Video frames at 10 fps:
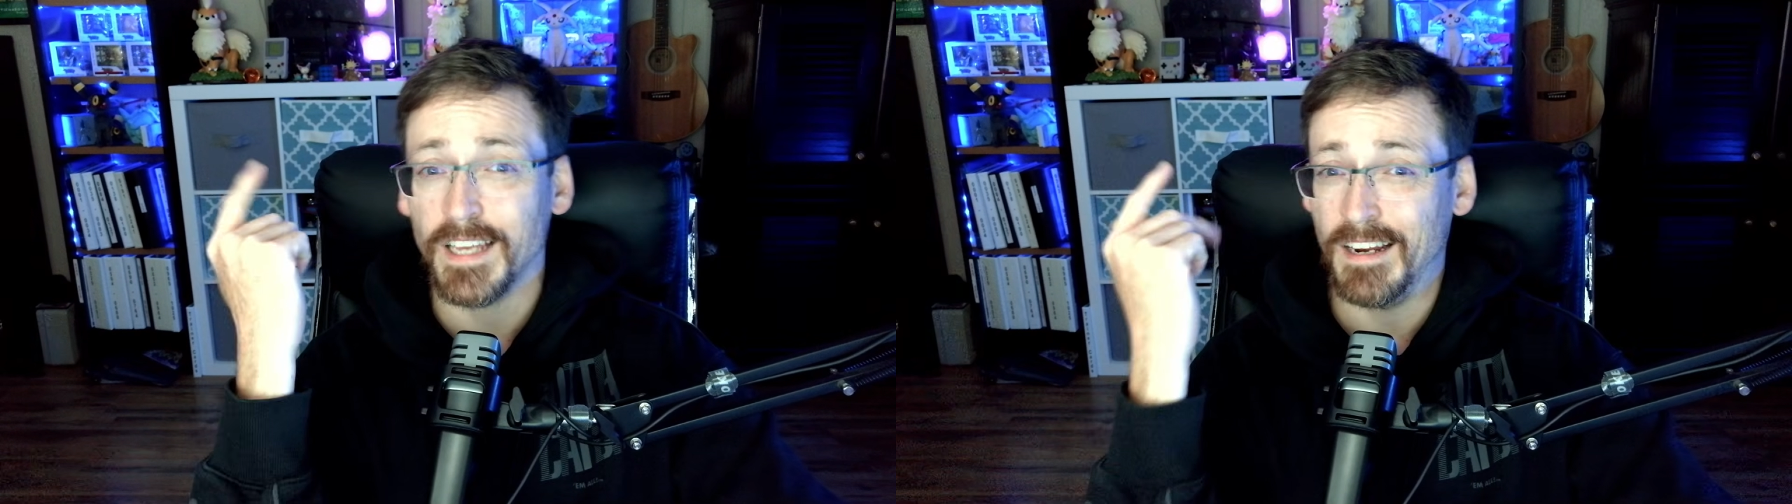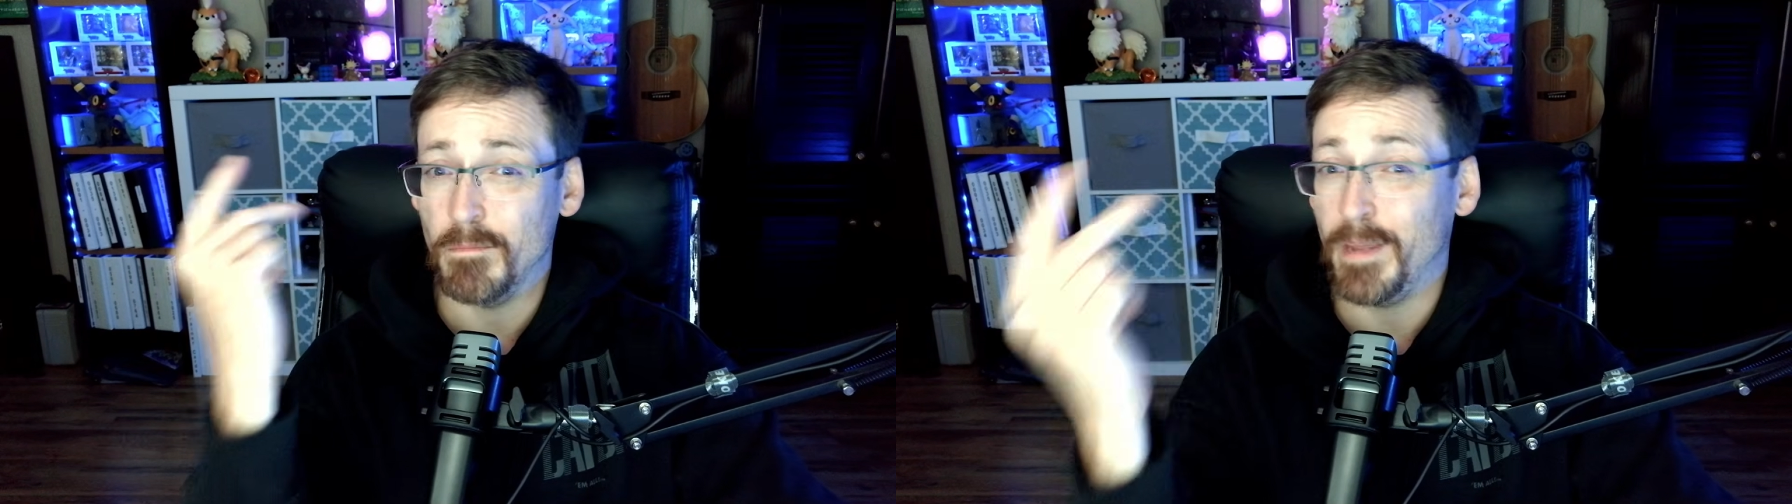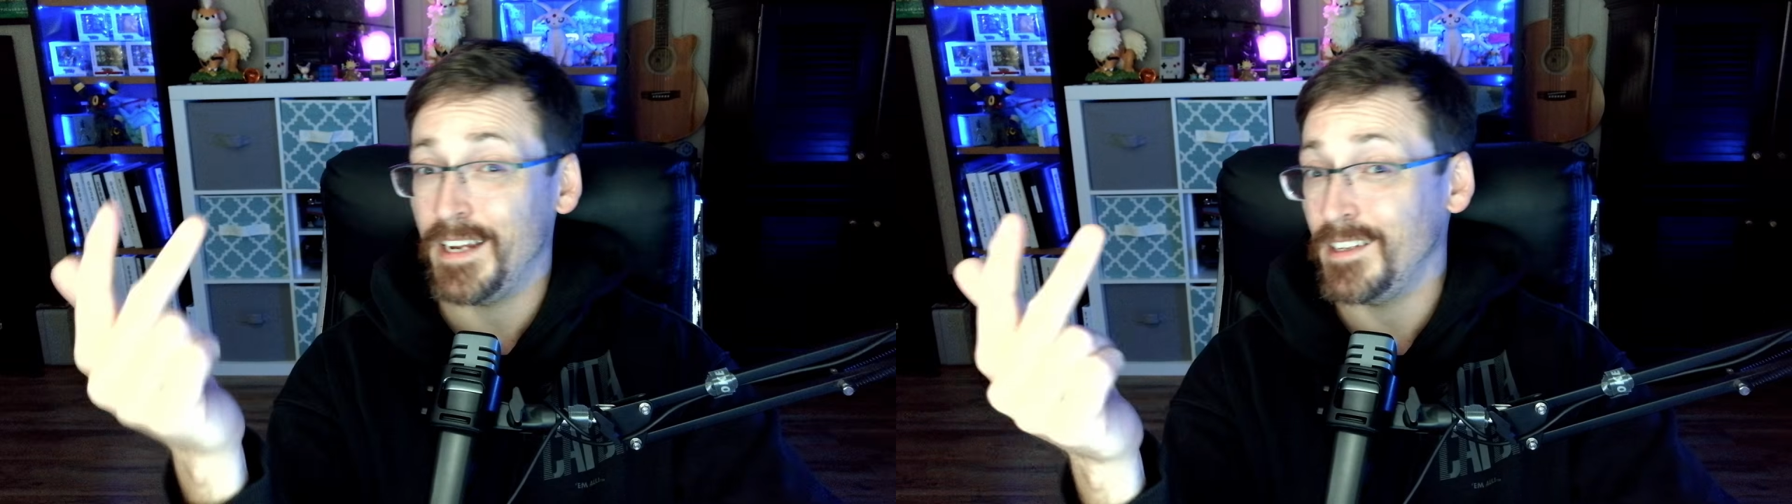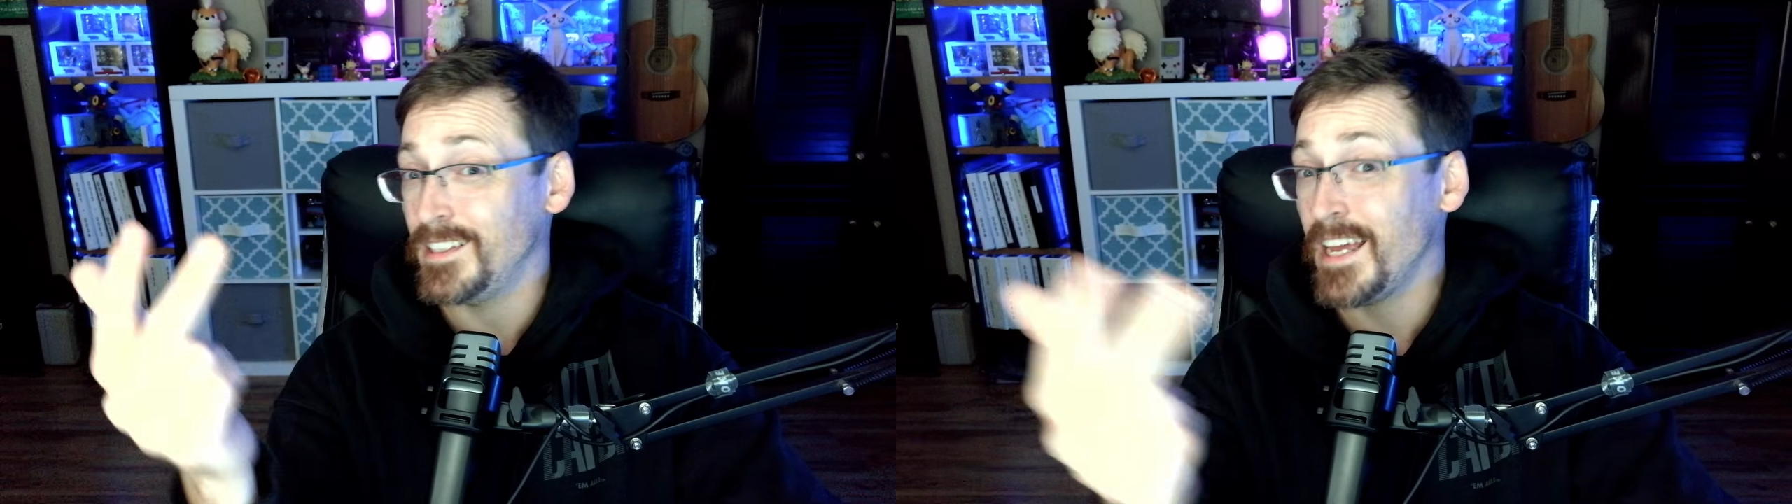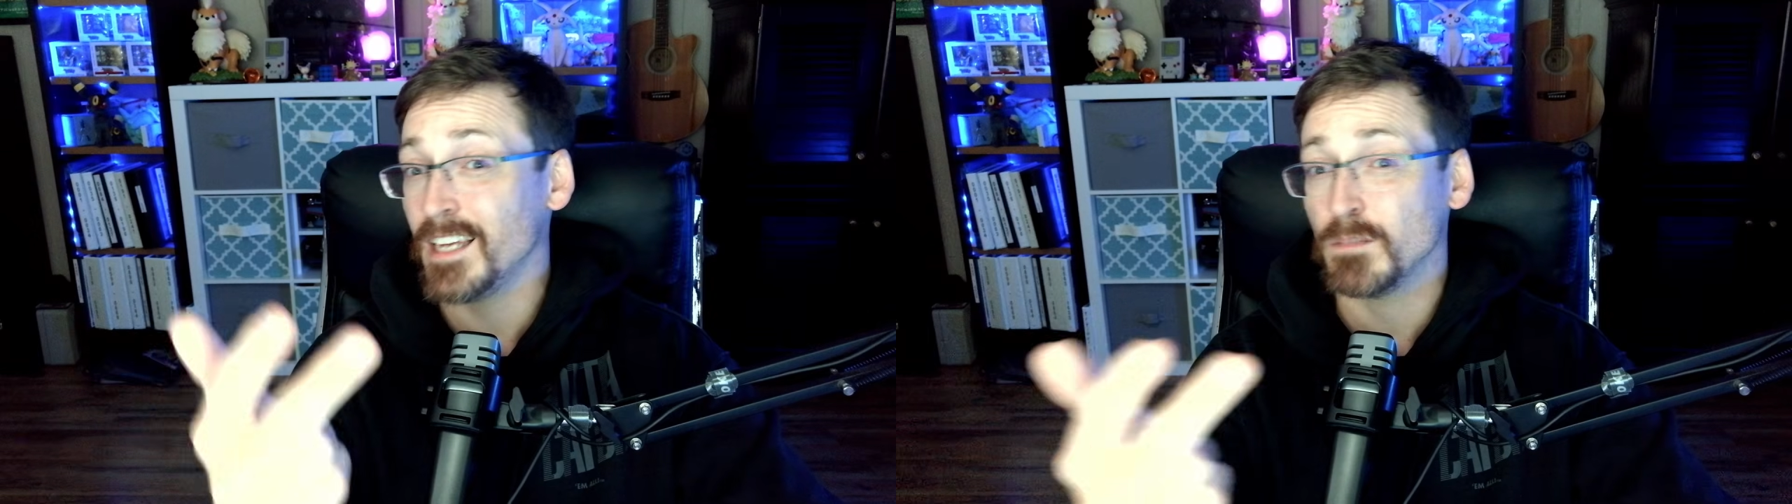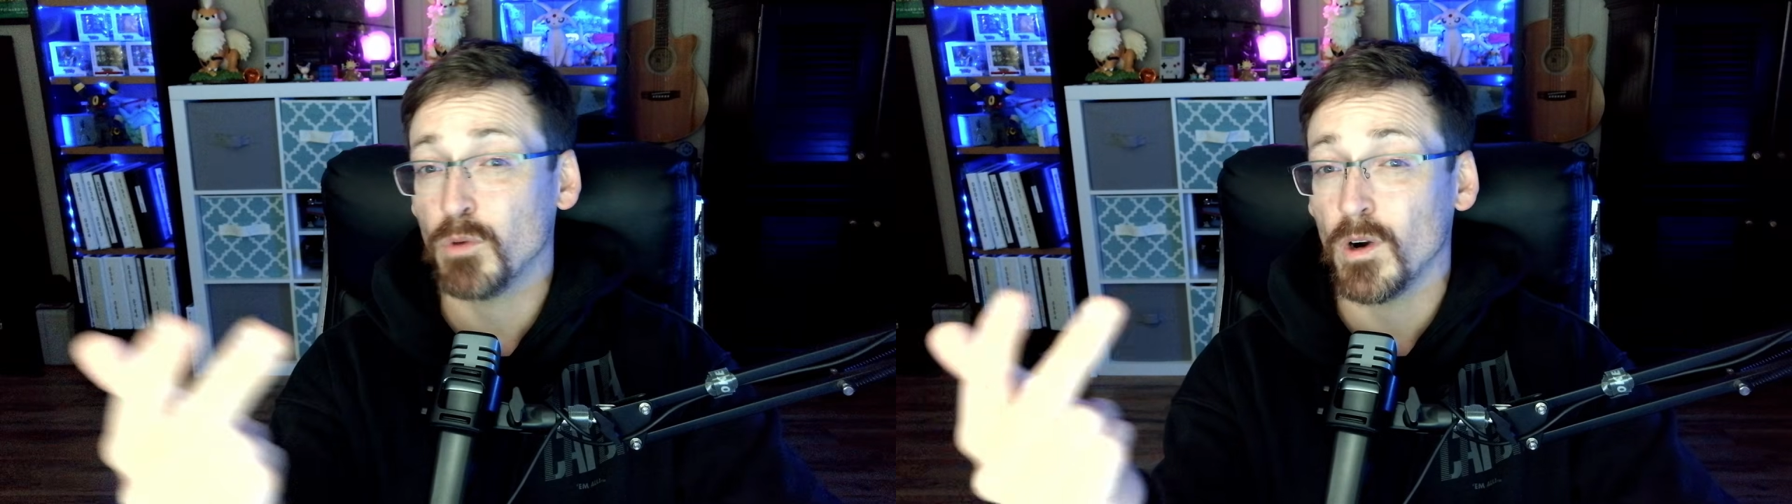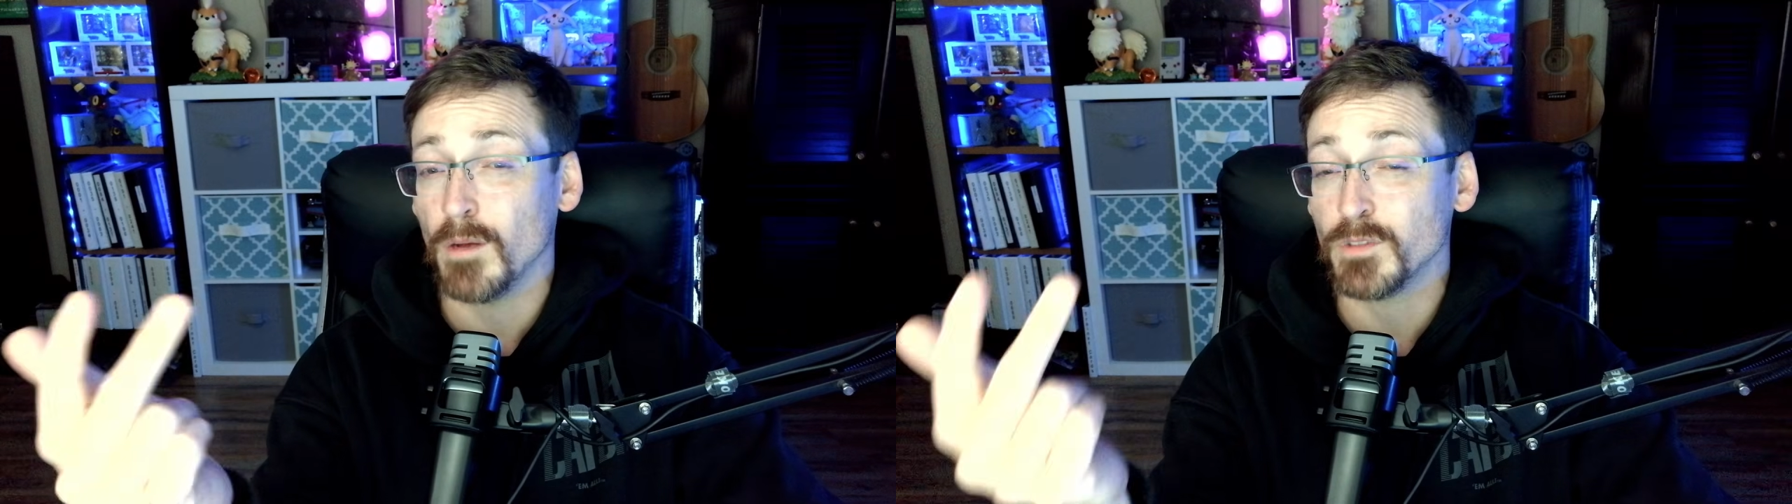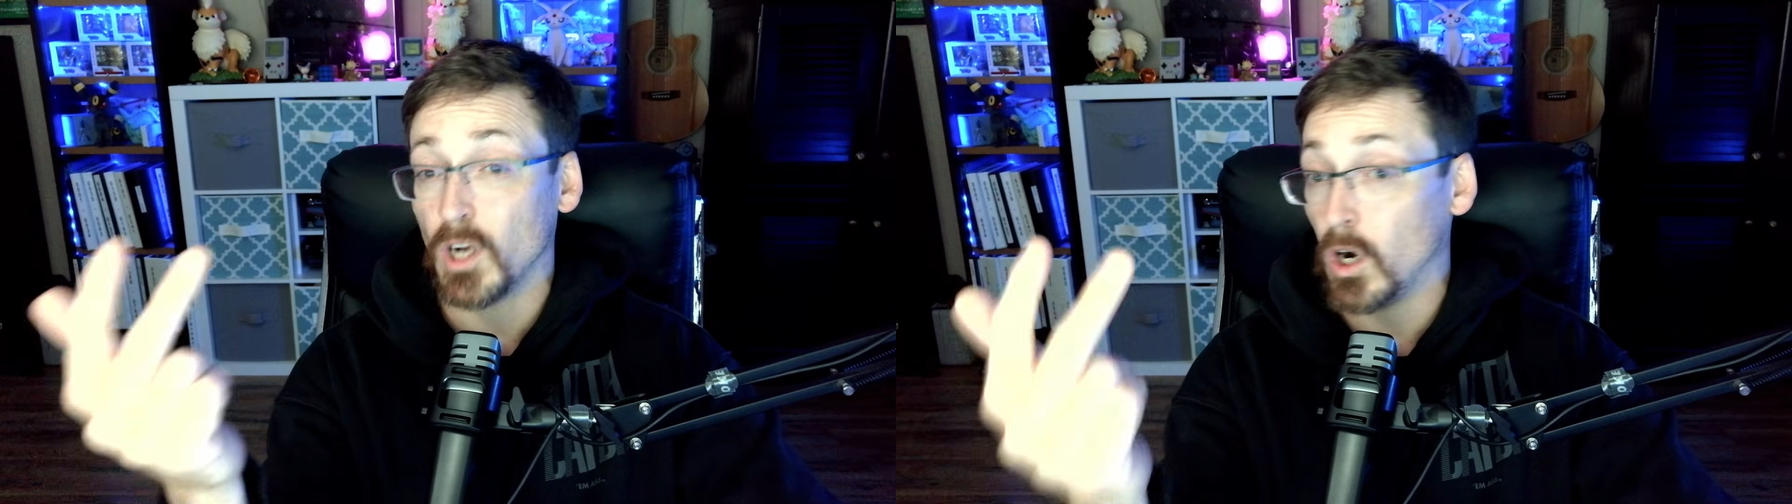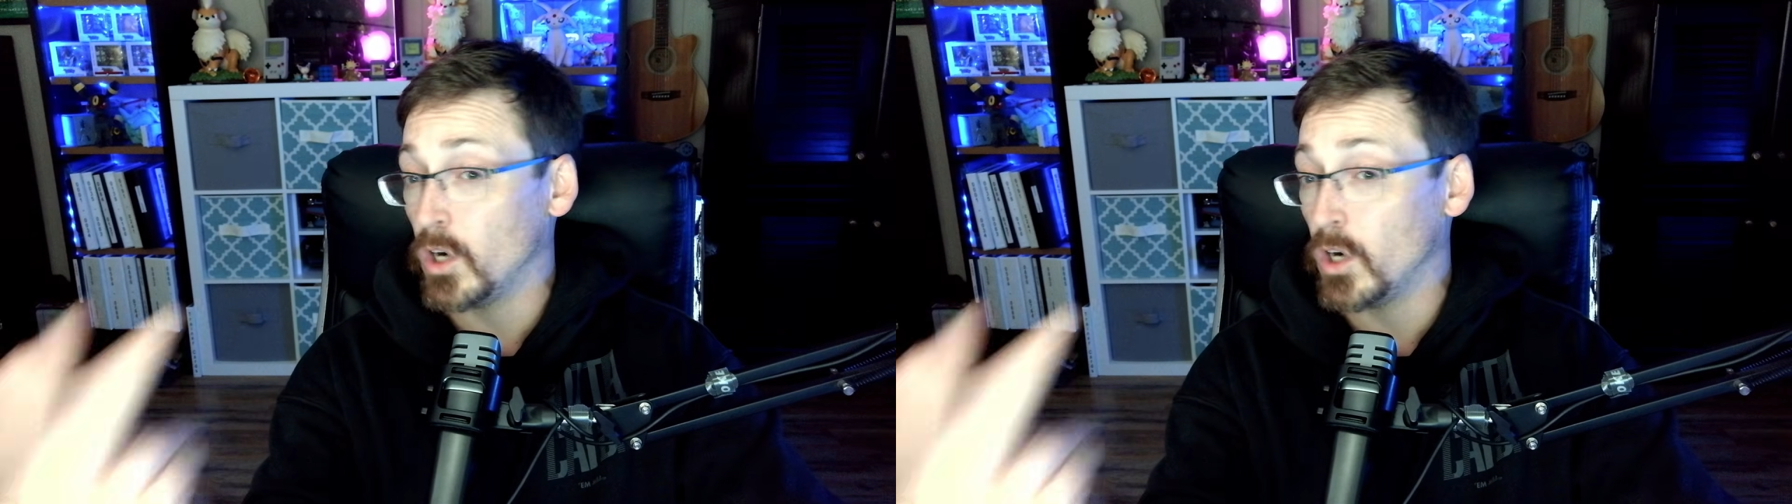and embedded text prompts